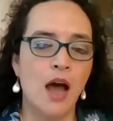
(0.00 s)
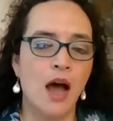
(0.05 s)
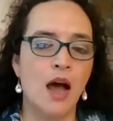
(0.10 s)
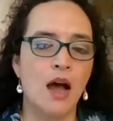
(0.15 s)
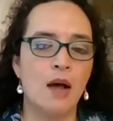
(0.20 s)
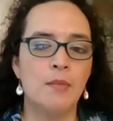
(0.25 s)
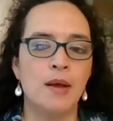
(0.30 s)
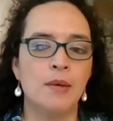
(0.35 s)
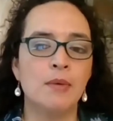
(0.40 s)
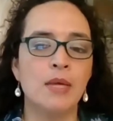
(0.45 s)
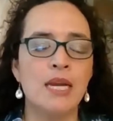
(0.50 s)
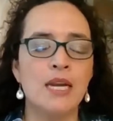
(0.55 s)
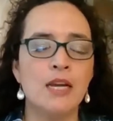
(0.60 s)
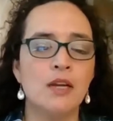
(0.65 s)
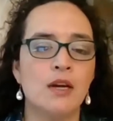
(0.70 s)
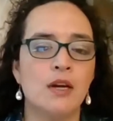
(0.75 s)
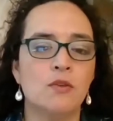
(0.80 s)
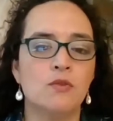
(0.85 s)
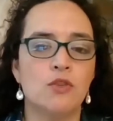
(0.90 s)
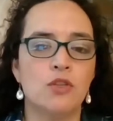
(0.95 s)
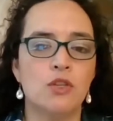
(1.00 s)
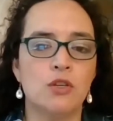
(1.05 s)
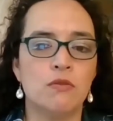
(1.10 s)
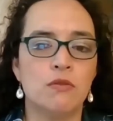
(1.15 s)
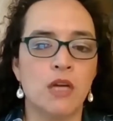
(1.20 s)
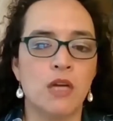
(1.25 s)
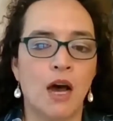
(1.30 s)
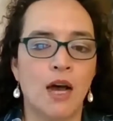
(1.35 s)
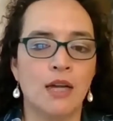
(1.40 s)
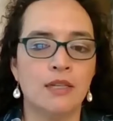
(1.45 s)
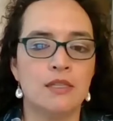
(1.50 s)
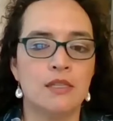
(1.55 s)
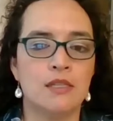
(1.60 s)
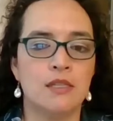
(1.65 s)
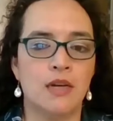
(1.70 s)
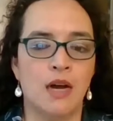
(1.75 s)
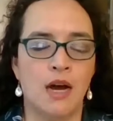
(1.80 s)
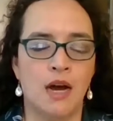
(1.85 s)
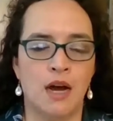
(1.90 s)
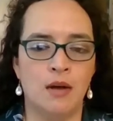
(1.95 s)
I'm going to go to Todd
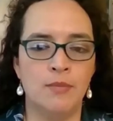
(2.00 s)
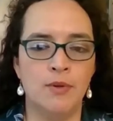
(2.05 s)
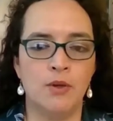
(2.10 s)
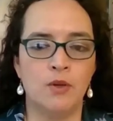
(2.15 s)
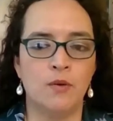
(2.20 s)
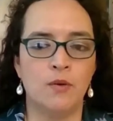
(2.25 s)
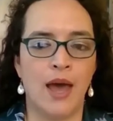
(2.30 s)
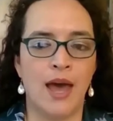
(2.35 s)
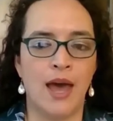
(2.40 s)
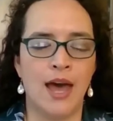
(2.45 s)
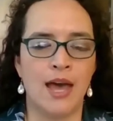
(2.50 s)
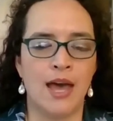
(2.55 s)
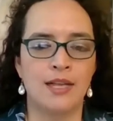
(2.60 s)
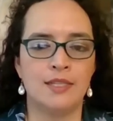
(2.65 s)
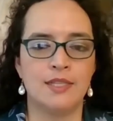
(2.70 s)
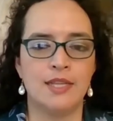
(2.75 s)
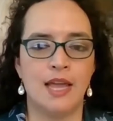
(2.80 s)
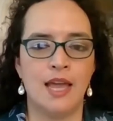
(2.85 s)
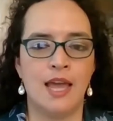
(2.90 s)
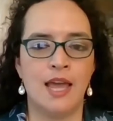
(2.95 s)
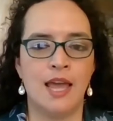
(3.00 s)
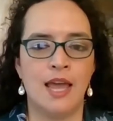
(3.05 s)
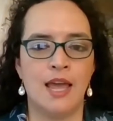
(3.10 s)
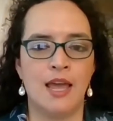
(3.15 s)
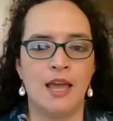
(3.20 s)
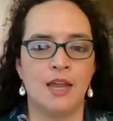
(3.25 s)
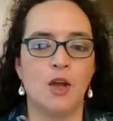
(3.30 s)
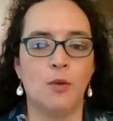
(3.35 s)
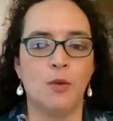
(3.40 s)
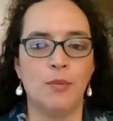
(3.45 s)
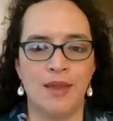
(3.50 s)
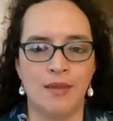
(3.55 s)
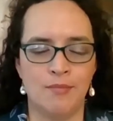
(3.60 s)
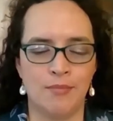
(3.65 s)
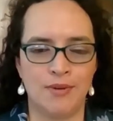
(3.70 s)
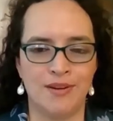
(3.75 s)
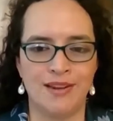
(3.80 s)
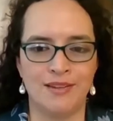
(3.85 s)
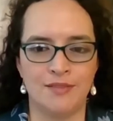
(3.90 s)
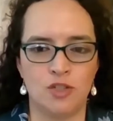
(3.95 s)
Staub, who has, I hope I
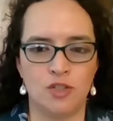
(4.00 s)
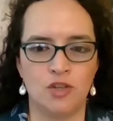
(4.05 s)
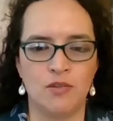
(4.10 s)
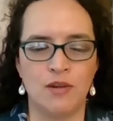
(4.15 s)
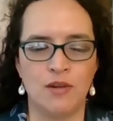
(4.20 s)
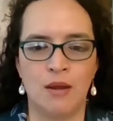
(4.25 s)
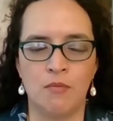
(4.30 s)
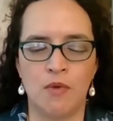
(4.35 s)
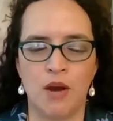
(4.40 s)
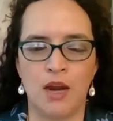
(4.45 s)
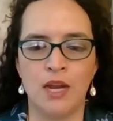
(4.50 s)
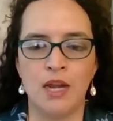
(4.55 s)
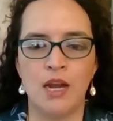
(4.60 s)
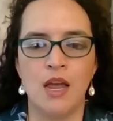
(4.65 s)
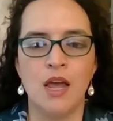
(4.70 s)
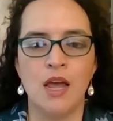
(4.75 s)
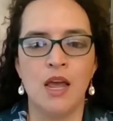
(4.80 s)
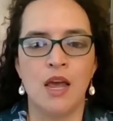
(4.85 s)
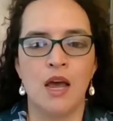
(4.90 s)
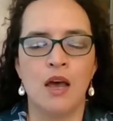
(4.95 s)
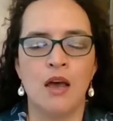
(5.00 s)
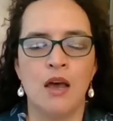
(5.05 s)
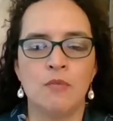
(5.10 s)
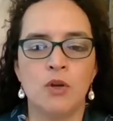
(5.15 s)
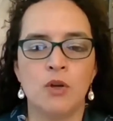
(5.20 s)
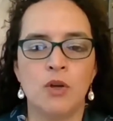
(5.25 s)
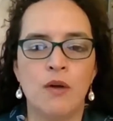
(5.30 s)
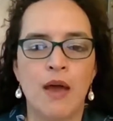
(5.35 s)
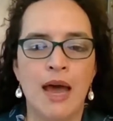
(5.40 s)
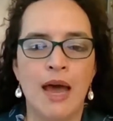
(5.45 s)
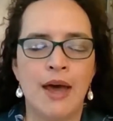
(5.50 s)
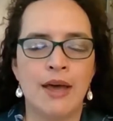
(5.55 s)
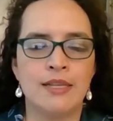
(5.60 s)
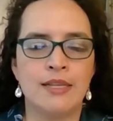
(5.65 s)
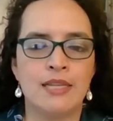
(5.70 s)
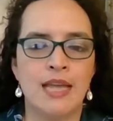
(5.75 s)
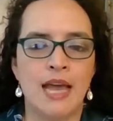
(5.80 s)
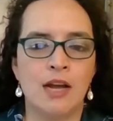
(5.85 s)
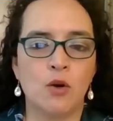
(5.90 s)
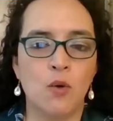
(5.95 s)
pronounced your name right, who
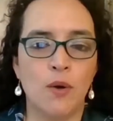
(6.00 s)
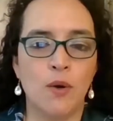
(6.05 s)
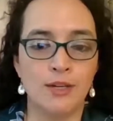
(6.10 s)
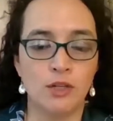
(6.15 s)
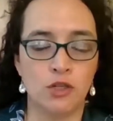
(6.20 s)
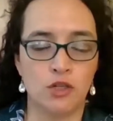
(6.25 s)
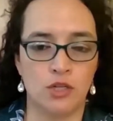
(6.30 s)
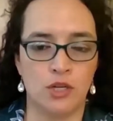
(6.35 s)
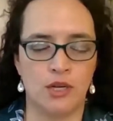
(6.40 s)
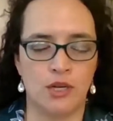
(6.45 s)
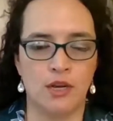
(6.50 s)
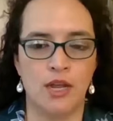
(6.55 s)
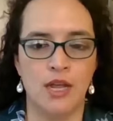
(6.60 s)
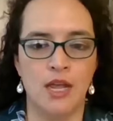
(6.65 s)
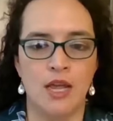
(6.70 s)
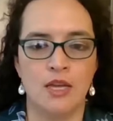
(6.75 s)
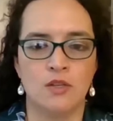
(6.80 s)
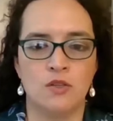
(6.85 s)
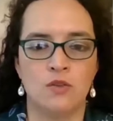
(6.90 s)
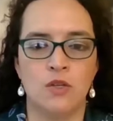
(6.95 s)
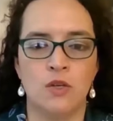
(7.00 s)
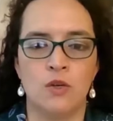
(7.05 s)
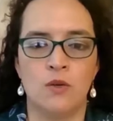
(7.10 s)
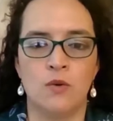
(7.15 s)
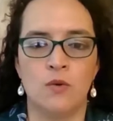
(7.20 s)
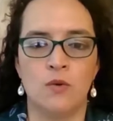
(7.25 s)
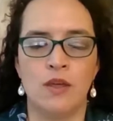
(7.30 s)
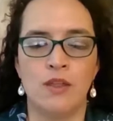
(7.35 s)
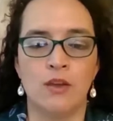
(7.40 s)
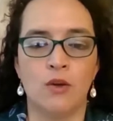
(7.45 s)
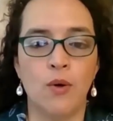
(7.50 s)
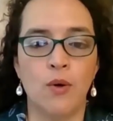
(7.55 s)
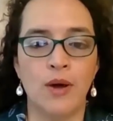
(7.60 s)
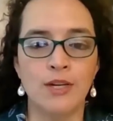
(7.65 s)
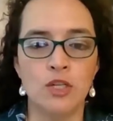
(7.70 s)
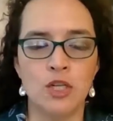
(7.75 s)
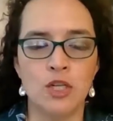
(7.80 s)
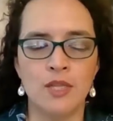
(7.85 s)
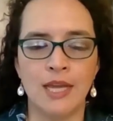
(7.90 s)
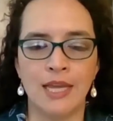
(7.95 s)
has a question. So the
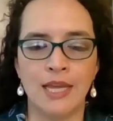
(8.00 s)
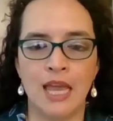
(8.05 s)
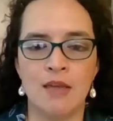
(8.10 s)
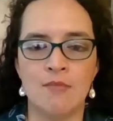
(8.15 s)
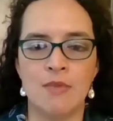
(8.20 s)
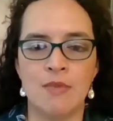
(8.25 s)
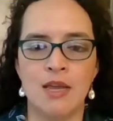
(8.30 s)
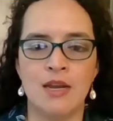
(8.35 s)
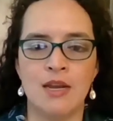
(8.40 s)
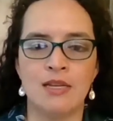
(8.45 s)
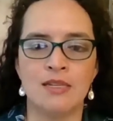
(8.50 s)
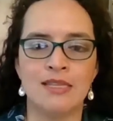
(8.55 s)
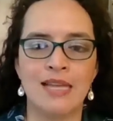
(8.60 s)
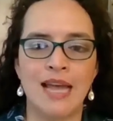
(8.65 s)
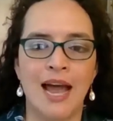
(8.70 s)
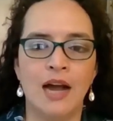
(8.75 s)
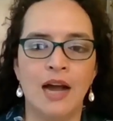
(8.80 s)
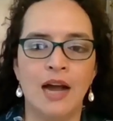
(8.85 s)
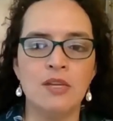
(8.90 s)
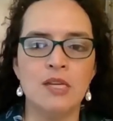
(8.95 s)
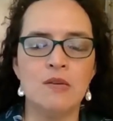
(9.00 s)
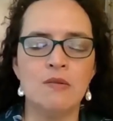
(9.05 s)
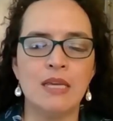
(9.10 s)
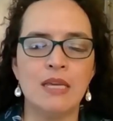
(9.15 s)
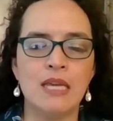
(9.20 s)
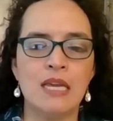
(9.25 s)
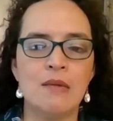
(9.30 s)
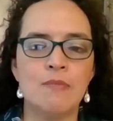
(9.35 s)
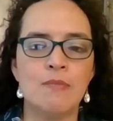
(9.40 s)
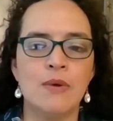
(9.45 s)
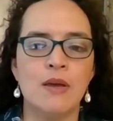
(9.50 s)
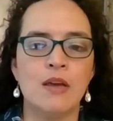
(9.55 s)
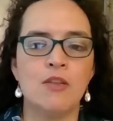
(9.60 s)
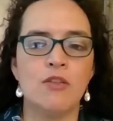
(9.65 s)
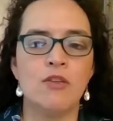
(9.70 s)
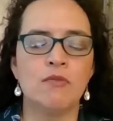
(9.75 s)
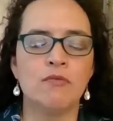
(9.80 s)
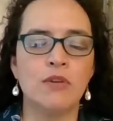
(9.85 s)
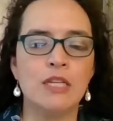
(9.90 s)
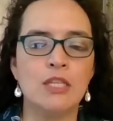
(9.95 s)
question that came in is, how do you keep
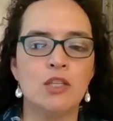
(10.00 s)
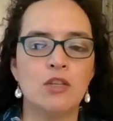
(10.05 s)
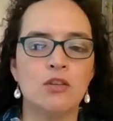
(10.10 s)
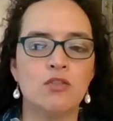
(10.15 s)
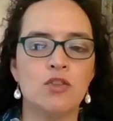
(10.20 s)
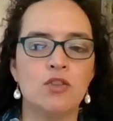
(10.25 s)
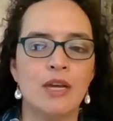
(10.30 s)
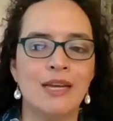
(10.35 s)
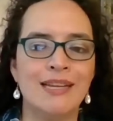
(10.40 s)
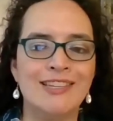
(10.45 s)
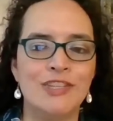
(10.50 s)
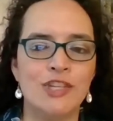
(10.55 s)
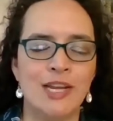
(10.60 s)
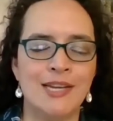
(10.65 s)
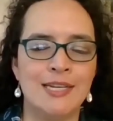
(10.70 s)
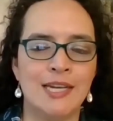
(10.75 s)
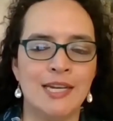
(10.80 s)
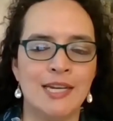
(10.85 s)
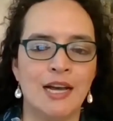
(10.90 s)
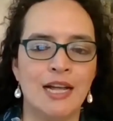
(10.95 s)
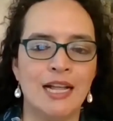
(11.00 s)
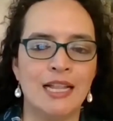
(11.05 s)
the research agenda